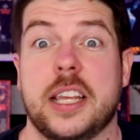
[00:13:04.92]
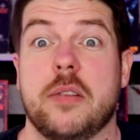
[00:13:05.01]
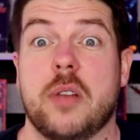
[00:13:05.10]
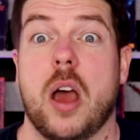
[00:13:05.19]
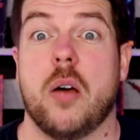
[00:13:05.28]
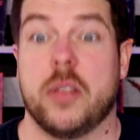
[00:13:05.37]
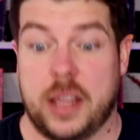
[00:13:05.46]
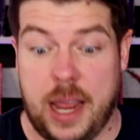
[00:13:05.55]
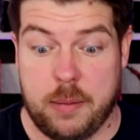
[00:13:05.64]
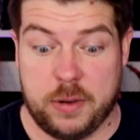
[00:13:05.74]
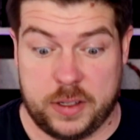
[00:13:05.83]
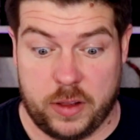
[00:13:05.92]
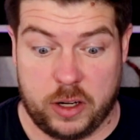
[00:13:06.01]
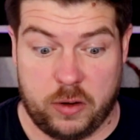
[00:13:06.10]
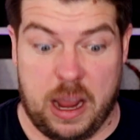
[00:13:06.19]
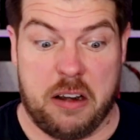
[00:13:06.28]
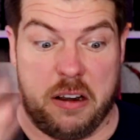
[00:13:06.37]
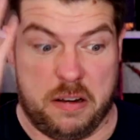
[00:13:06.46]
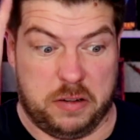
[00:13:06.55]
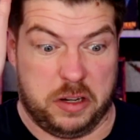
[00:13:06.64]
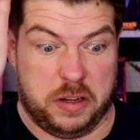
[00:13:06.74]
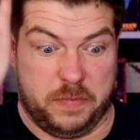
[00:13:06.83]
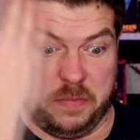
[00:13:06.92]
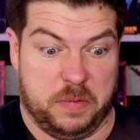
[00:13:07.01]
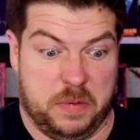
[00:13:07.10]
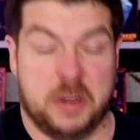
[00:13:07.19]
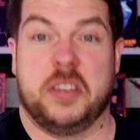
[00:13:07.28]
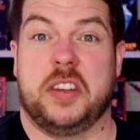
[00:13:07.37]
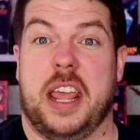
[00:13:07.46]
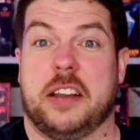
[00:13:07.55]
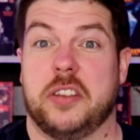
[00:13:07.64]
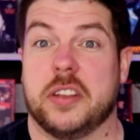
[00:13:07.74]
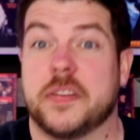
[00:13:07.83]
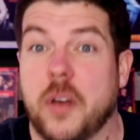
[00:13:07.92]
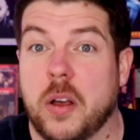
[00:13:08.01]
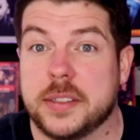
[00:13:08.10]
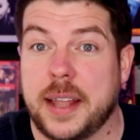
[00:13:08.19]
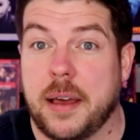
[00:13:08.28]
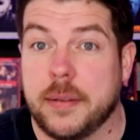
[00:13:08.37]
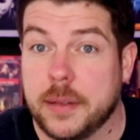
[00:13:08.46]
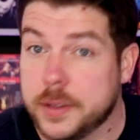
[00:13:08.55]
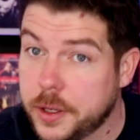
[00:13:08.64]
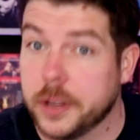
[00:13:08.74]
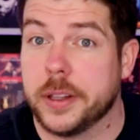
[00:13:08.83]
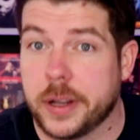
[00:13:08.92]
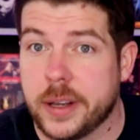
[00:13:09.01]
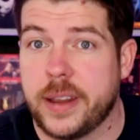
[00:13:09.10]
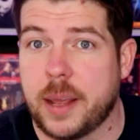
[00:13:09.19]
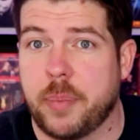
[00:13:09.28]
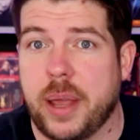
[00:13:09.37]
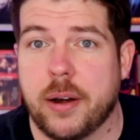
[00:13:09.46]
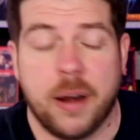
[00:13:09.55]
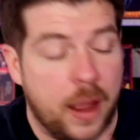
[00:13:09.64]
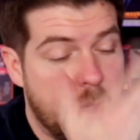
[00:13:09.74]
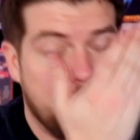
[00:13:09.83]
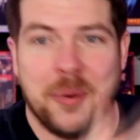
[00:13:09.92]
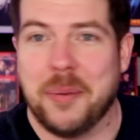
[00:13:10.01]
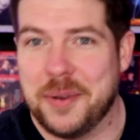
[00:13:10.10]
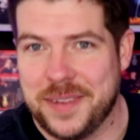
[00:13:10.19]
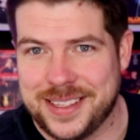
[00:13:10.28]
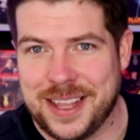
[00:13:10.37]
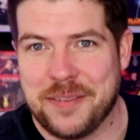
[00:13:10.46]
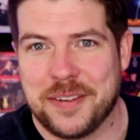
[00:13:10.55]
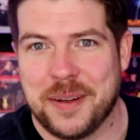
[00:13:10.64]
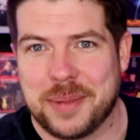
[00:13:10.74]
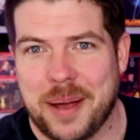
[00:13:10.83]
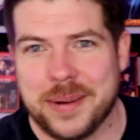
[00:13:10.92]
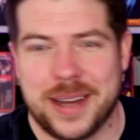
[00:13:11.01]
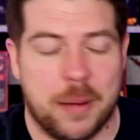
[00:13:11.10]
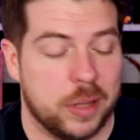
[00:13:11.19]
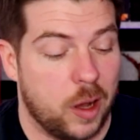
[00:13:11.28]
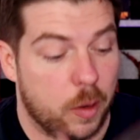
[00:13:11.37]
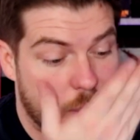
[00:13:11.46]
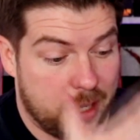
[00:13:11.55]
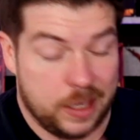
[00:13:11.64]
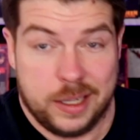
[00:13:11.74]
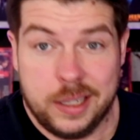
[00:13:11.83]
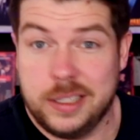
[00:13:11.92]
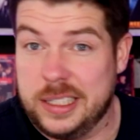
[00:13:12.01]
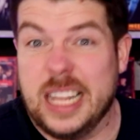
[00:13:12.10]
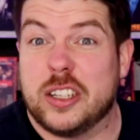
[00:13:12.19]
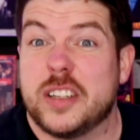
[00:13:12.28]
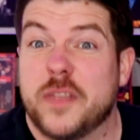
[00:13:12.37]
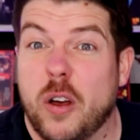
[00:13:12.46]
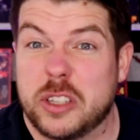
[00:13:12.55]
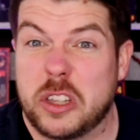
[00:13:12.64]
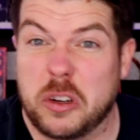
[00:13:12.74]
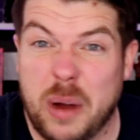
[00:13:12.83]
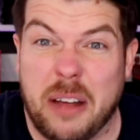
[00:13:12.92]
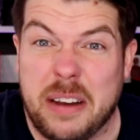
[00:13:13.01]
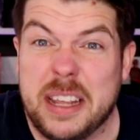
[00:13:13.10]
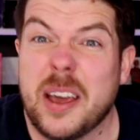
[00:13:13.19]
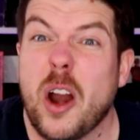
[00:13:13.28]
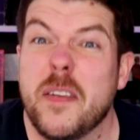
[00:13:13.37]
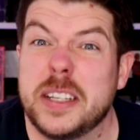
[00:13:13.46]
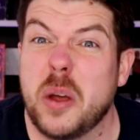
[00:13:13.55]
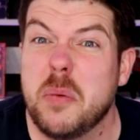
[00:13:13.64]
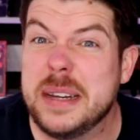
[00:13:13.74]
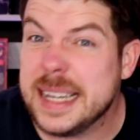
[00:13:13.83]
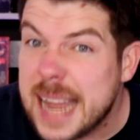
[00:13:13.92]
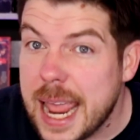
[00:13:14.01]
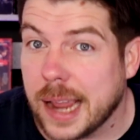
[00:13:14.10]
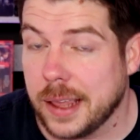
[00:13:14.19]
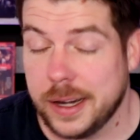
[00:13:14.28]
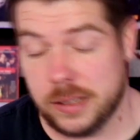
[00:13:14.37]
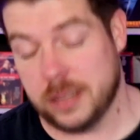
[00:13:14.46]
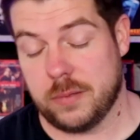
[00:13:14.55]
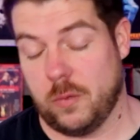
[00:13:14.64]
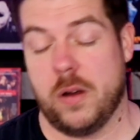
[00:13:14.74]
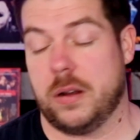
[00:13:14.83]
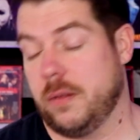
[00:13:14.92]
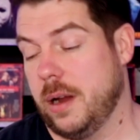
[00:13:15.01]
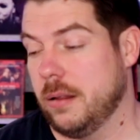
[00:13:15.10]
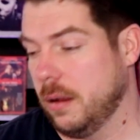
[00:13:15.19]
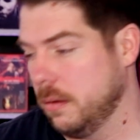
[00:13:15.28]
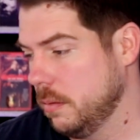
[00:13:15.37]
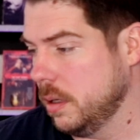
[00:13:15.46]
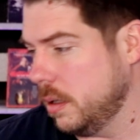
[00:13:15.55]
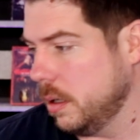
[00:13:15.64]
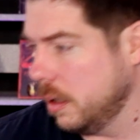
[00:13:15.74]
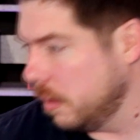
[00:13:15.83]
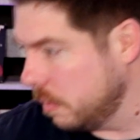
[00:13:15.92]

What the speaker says: thing you know, the camera's on the ground and dick just falls down. It's a good looking dick, Peter. What movie is that from? Comment down below. But his dick just falls on the ground. He cut off his own dick. And he's just walking around like, is